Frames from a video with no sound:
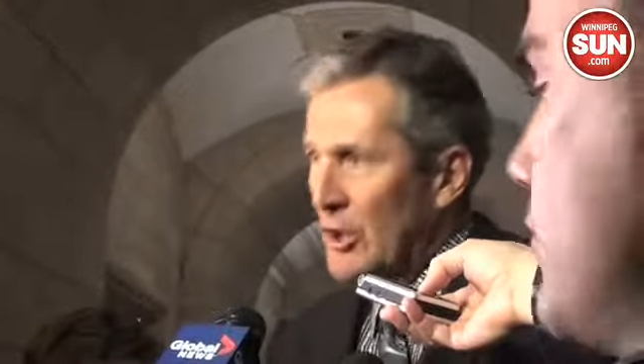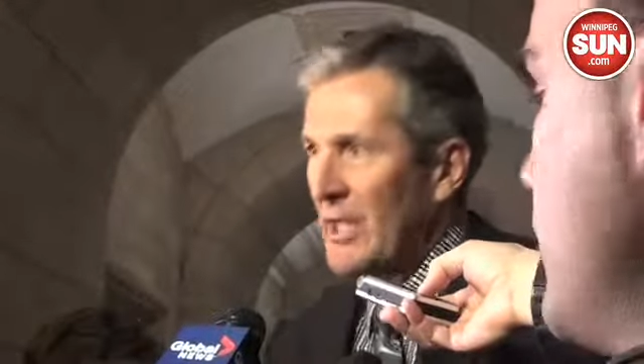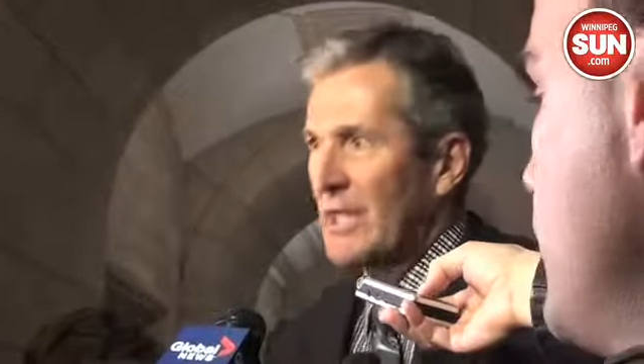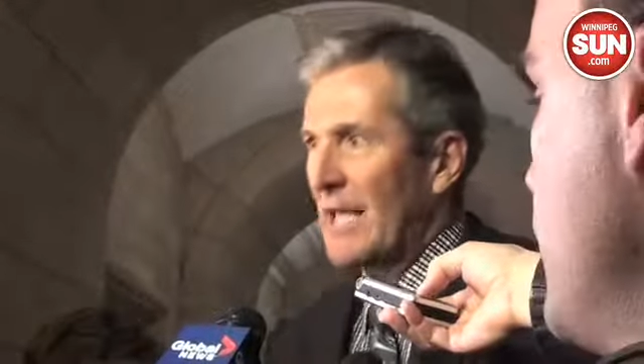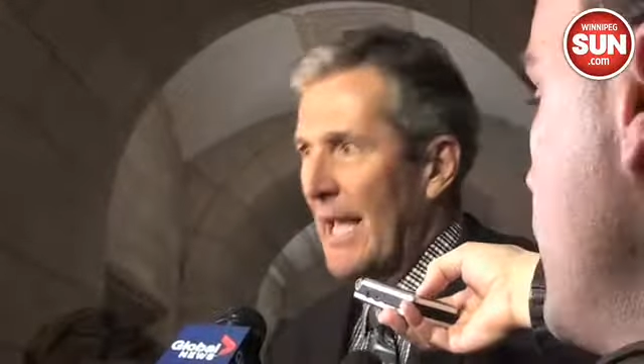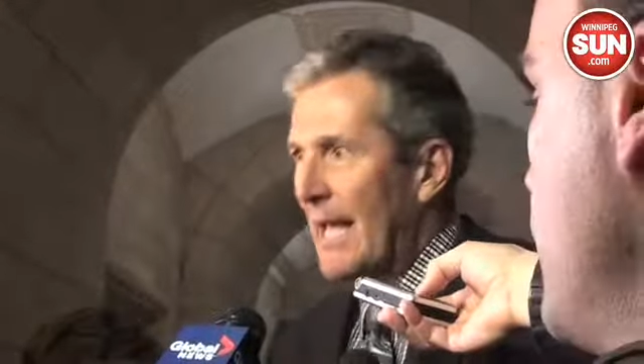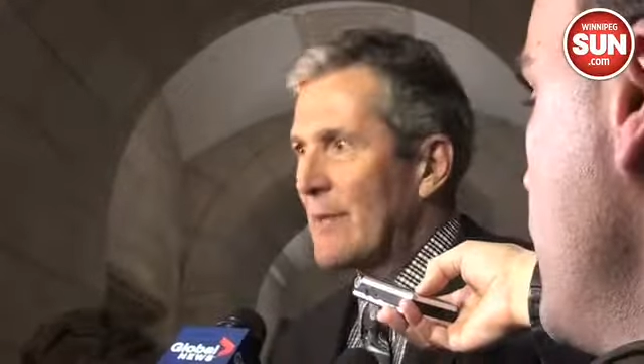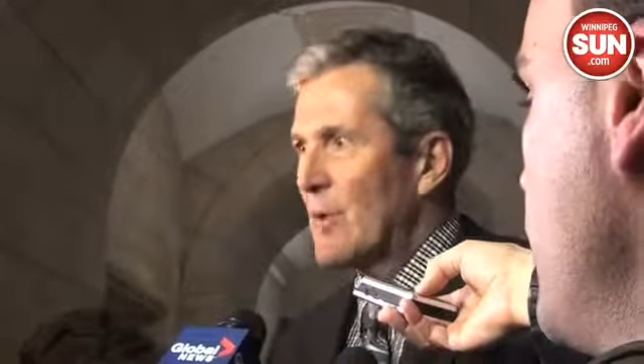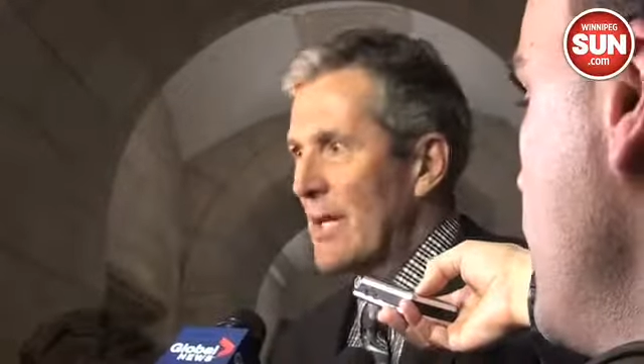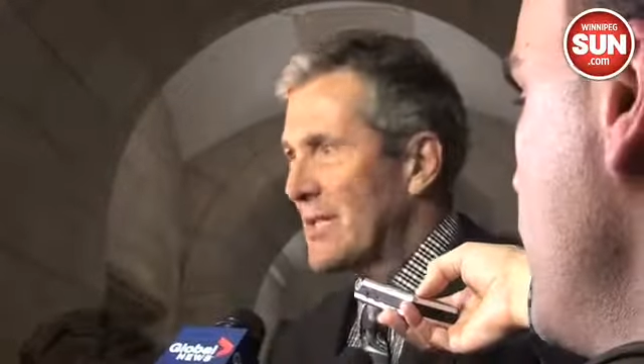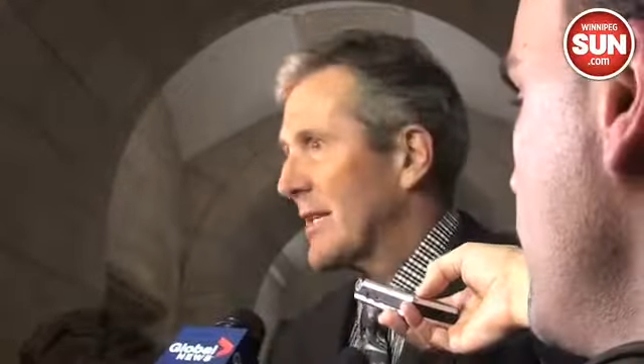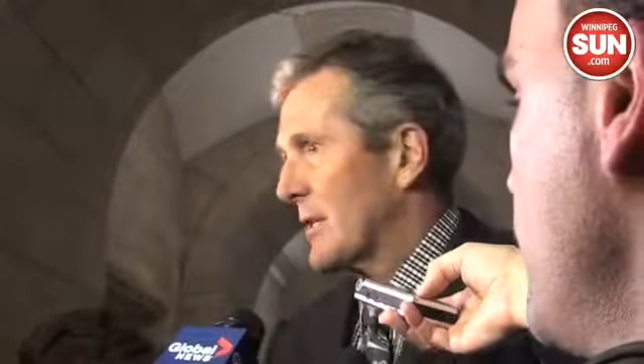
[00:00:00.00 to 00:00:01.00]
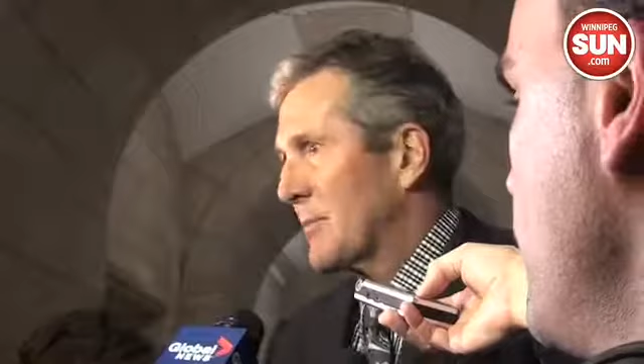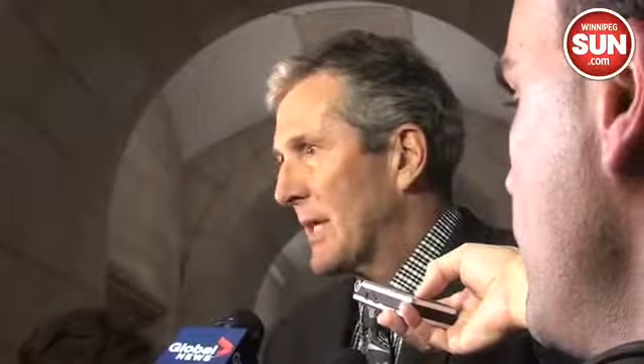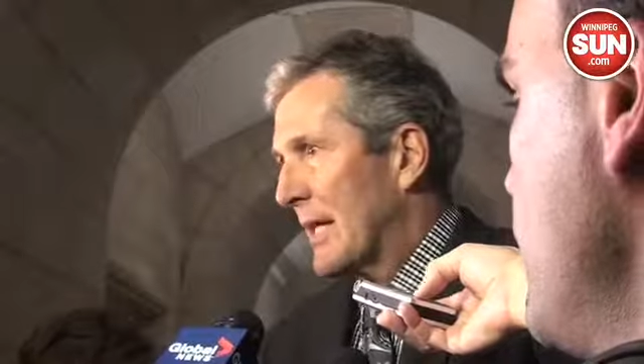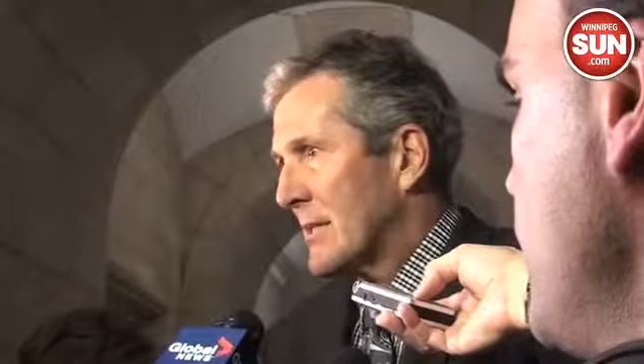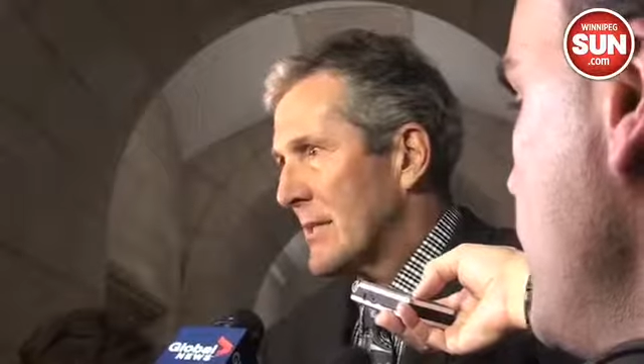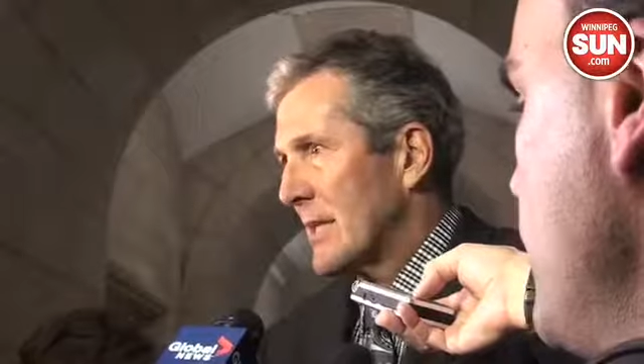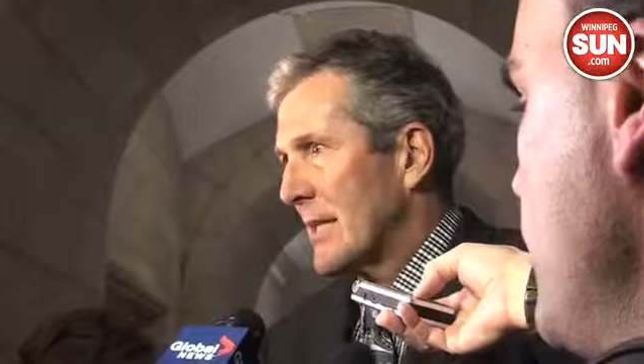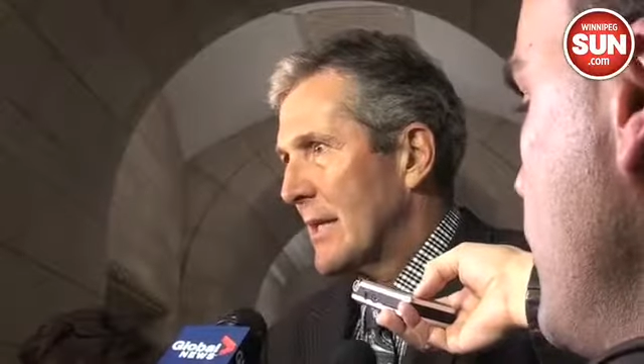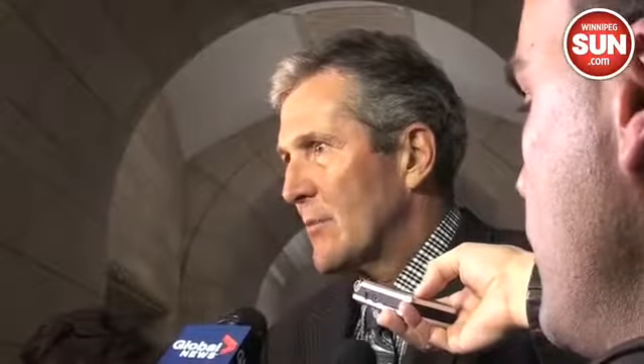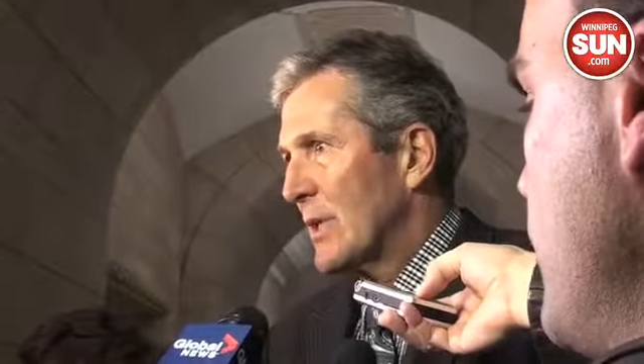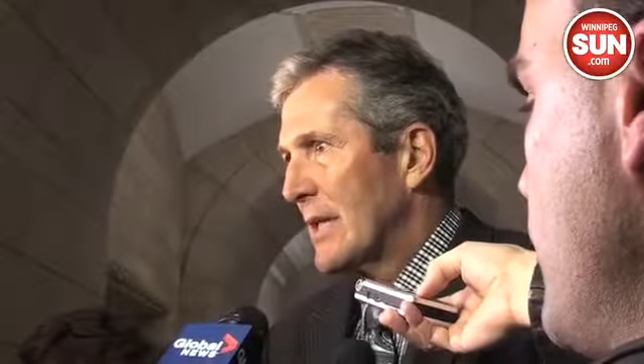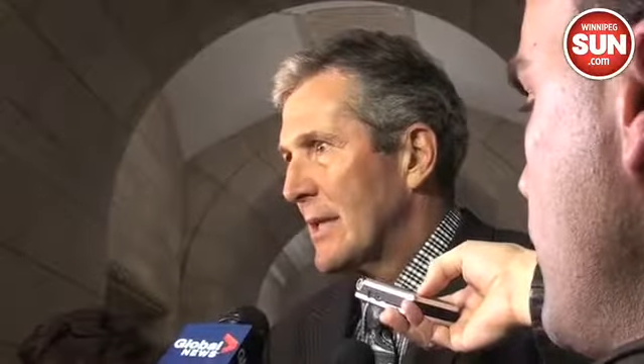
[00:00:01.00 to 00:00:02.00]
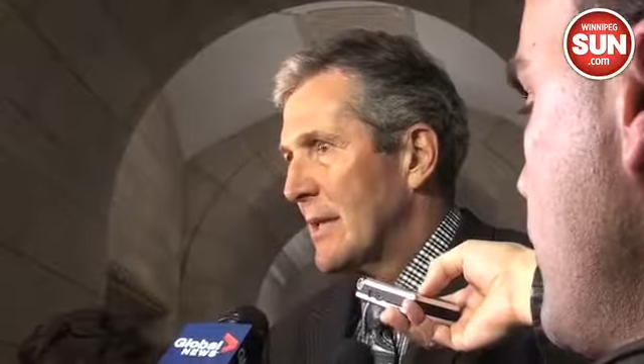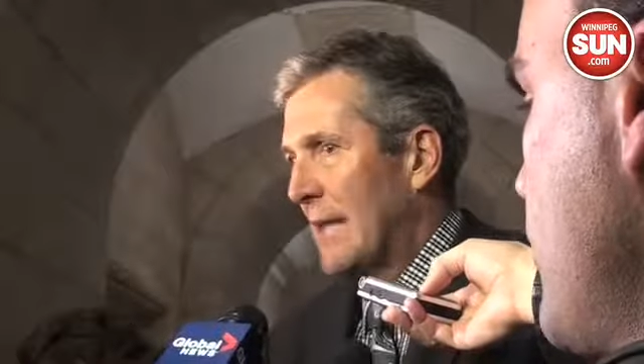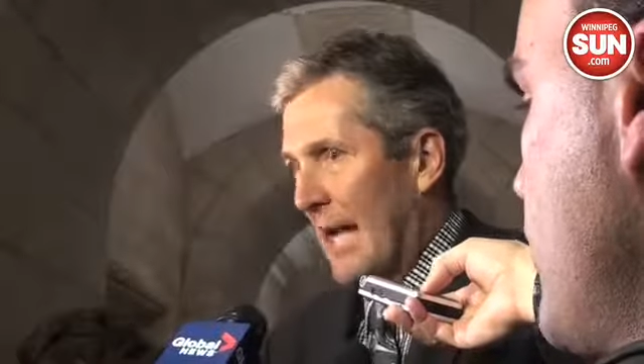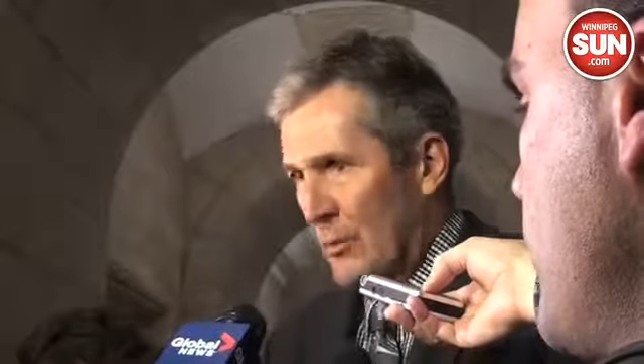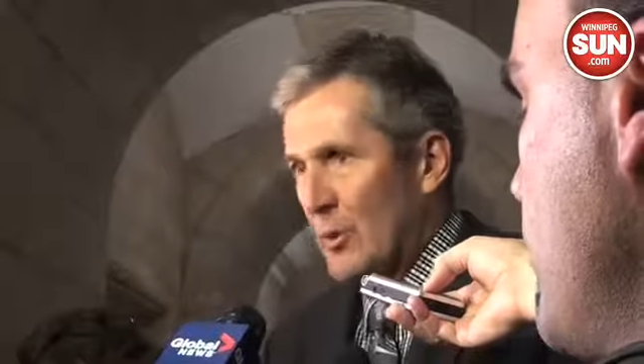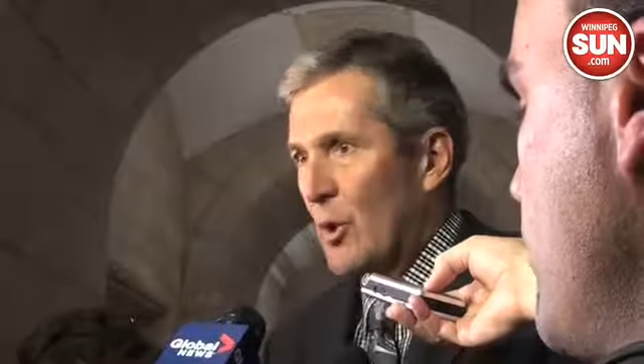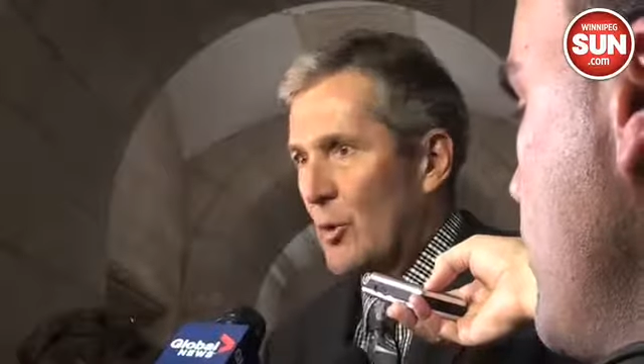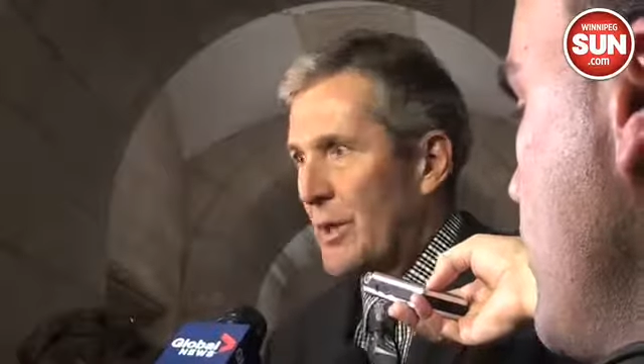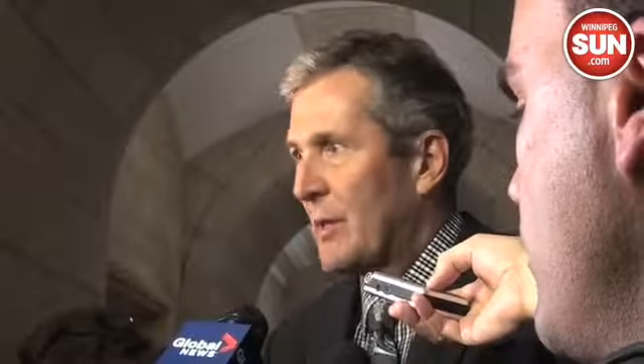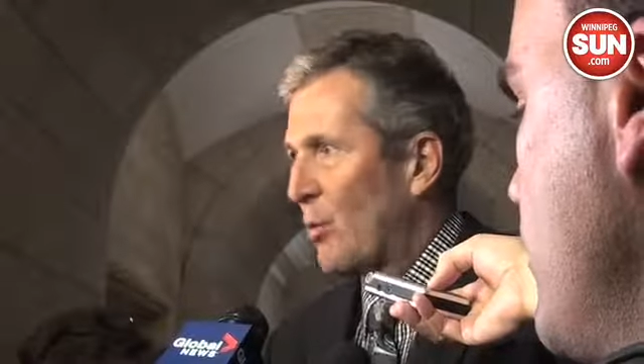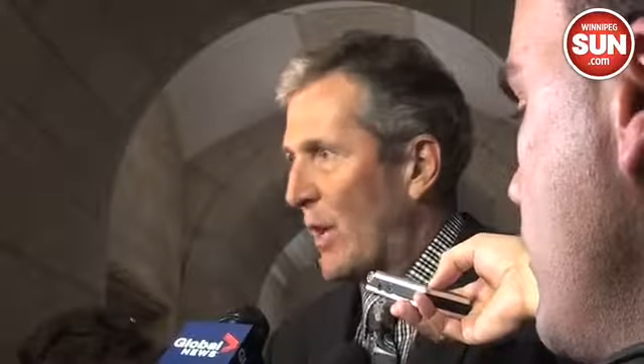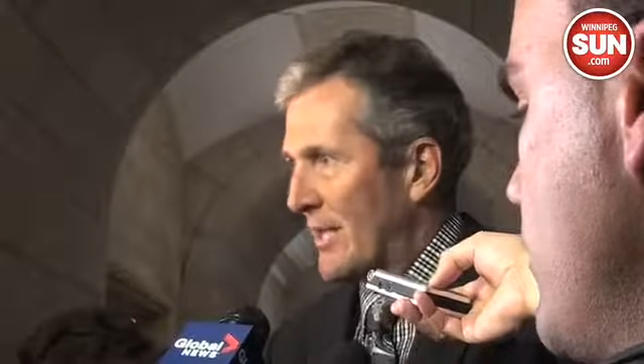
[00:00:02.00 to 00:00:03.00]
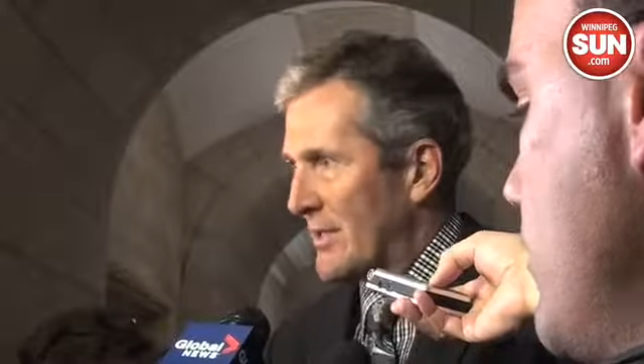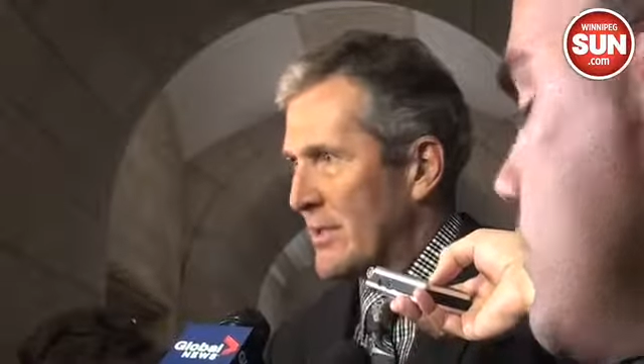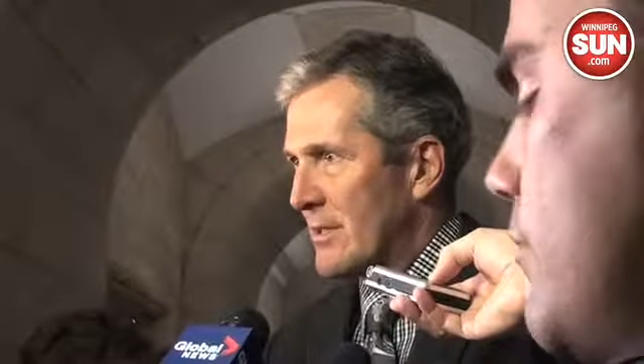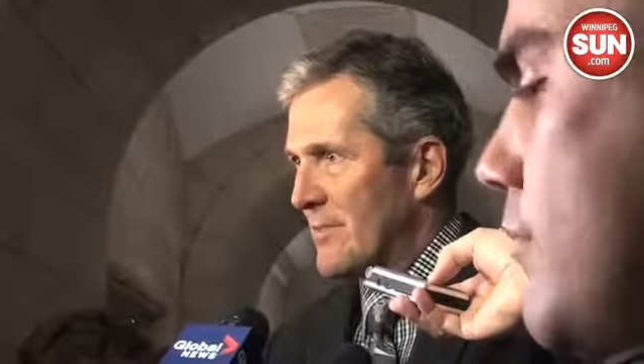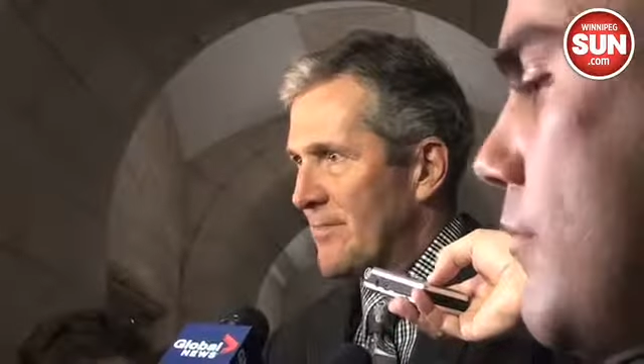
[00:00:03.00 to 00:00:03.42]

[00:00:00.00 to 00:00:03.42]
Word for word: looking at raising the PST, and we now know that it was.